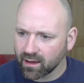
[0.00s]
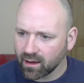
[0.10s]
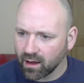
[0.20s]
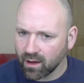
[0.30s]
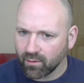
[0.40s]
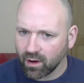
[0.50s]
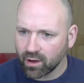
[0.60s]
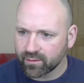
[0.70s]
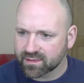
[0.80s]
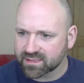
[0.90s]
I
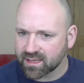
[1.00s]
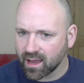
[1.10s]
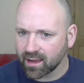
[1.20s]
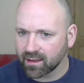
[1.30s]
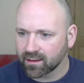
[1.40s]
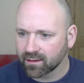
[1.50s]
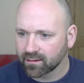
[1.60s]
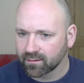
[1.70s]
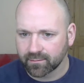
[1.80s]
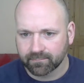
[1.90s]
would say,
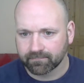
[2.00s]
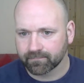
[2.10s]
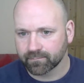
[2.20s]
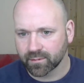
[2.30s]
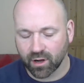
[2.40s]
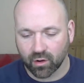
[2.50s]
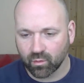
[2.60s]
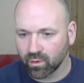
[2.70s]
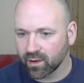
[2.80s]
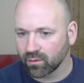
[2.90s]
you know,
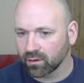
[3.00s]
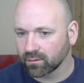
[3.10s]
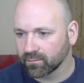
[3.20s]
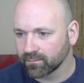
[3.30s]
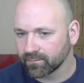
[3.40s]
we will.